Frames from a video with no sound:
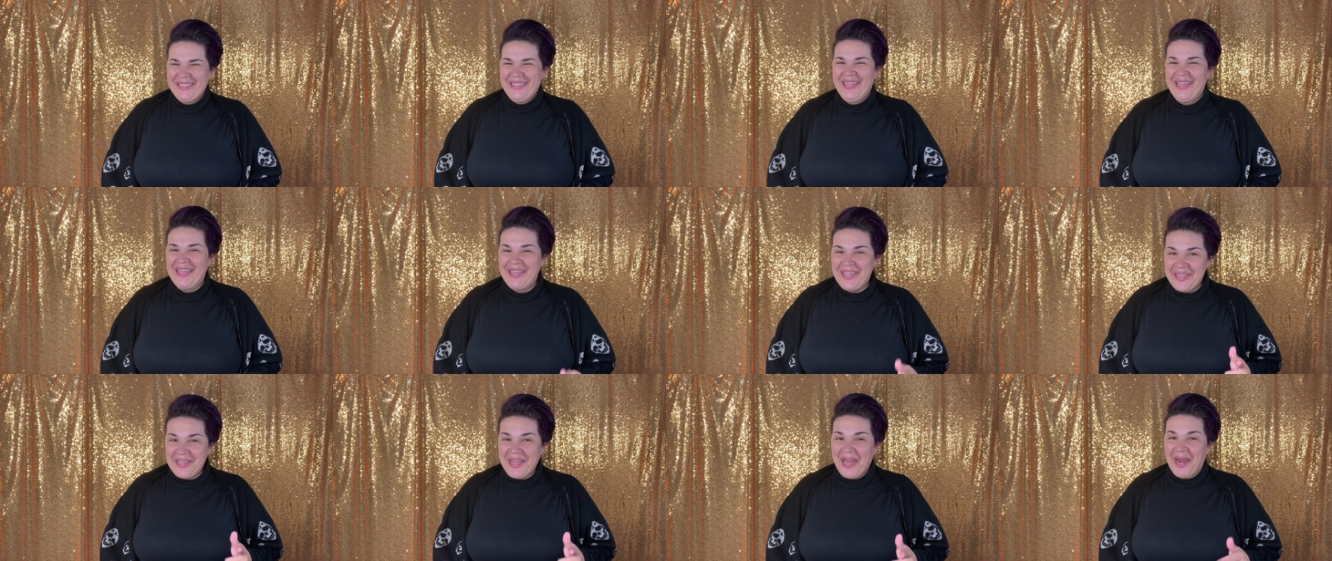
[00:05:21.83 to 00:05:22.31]

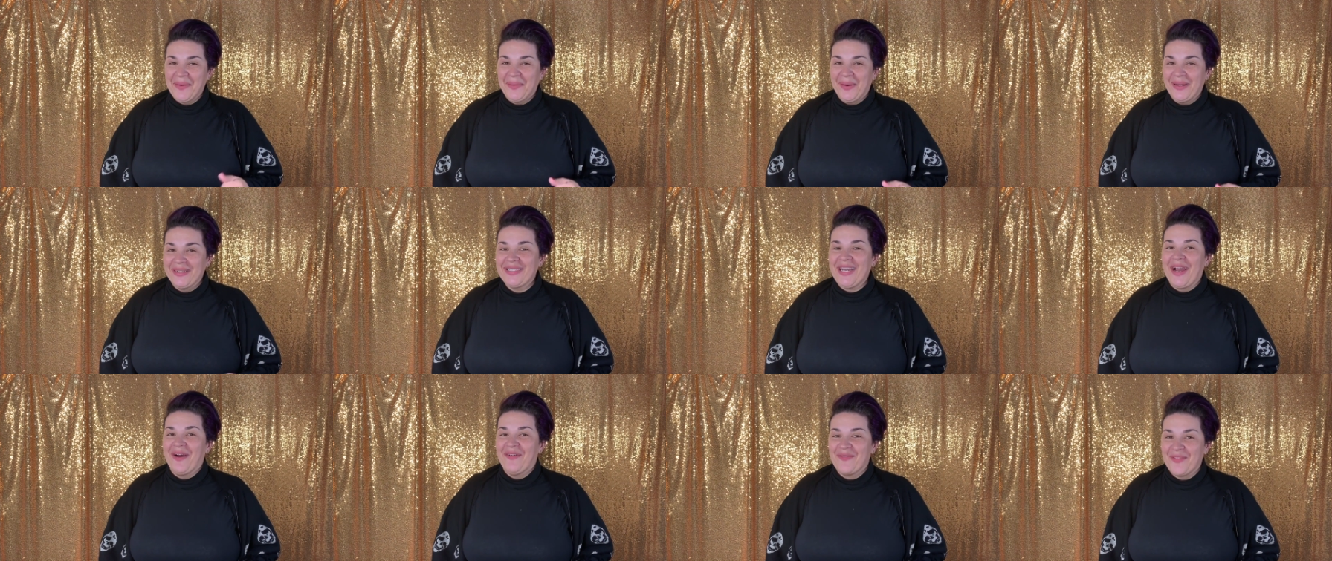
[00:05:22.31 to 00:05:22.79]
You gotta
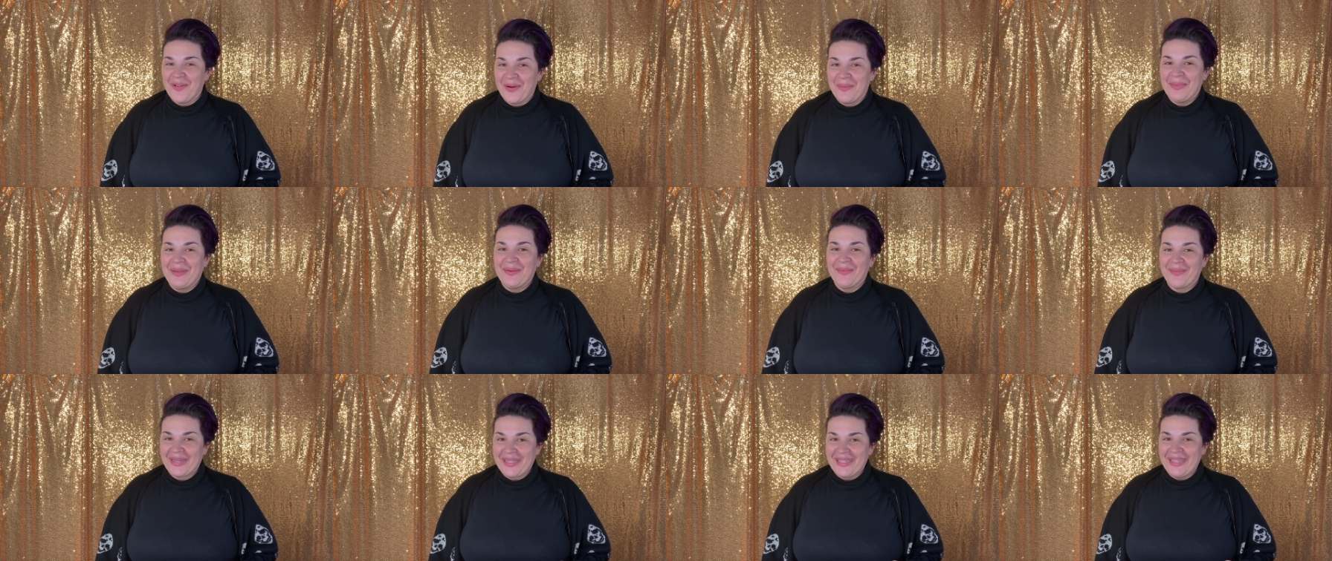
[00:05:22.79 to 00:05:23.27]
watch out for
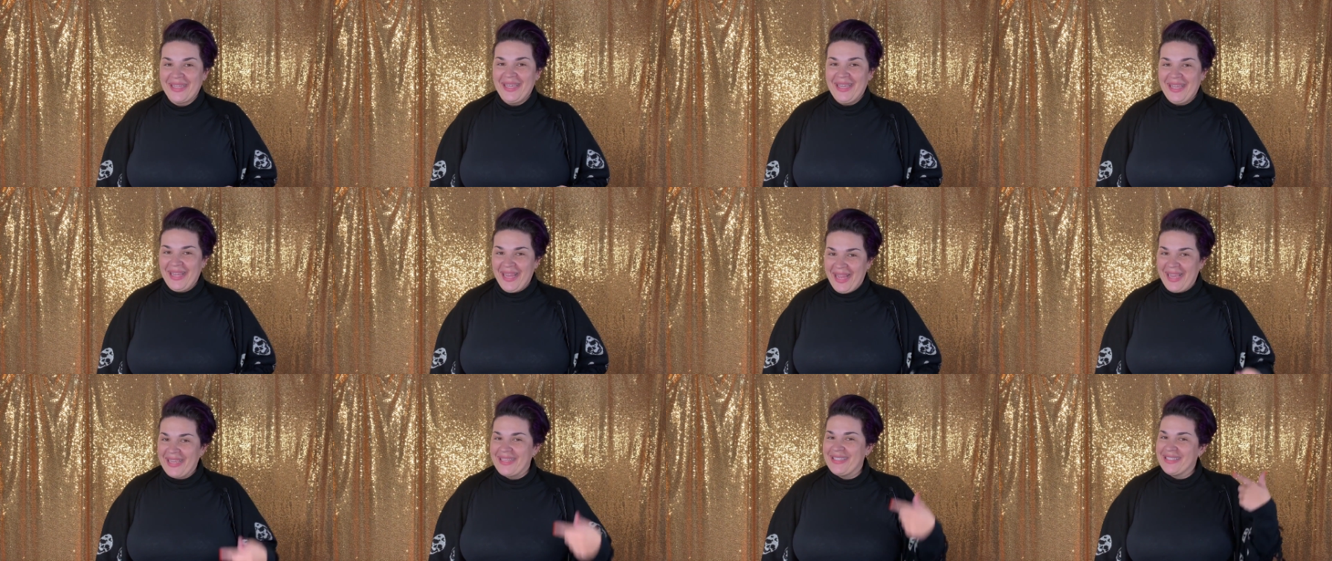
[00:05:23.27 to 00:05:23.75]
me, really.
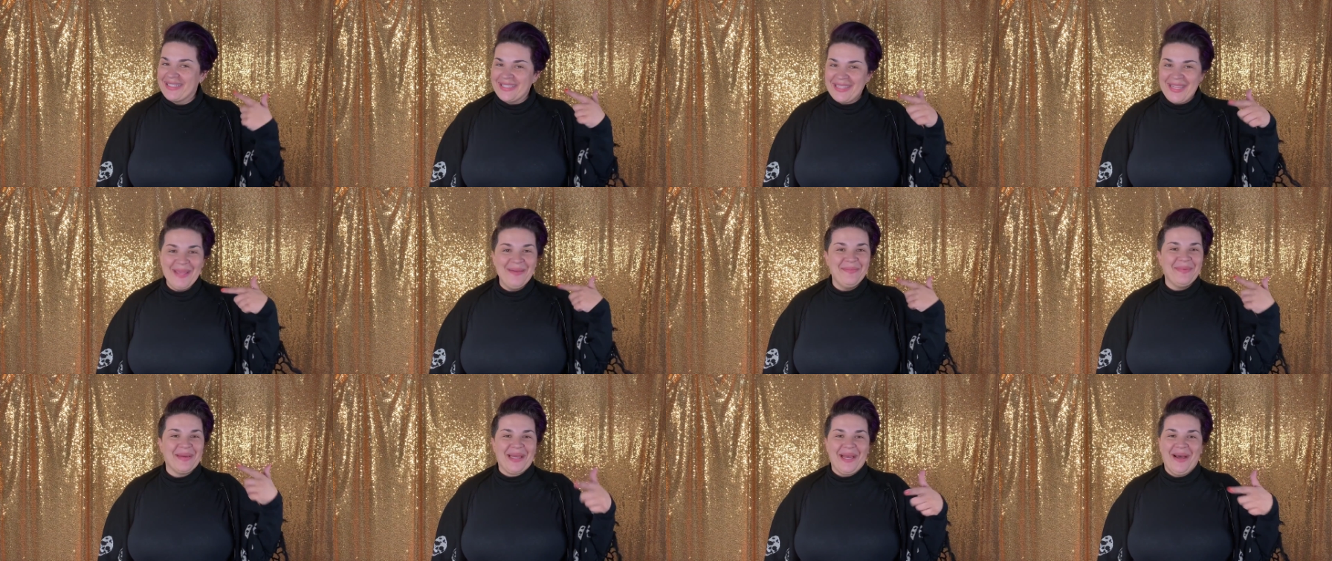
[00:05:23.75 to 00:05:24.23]
Yeah,
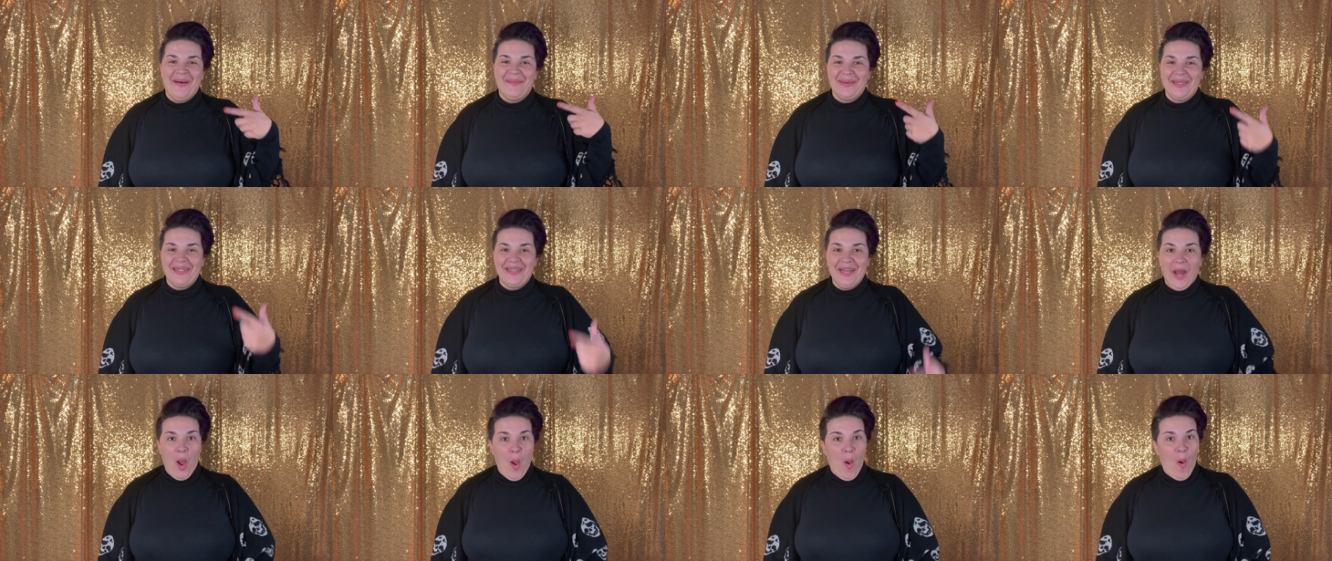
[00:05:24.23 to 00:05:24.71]
just keep it
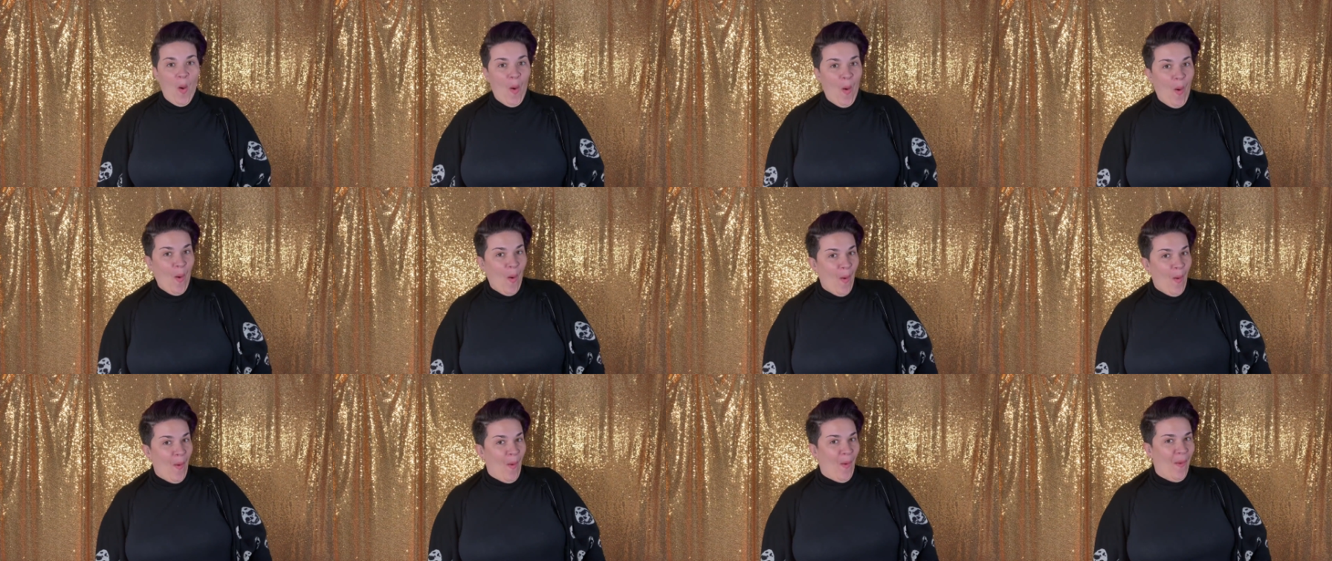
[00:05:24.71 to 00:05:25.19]
coming.
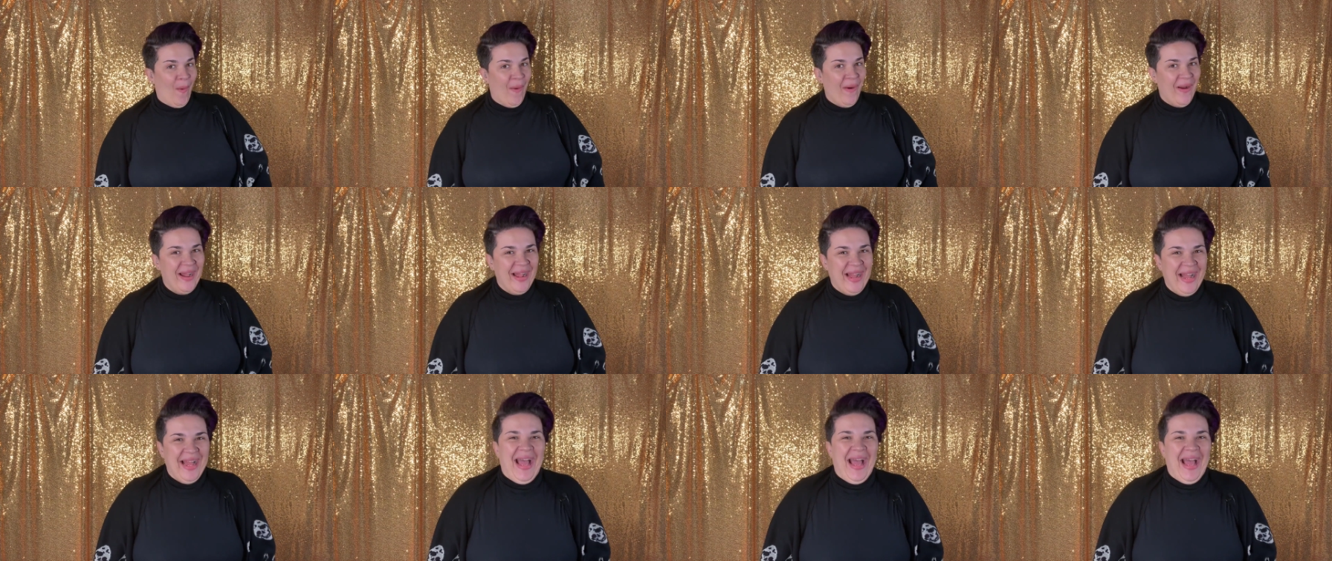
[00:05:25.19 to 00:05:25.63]
Oh!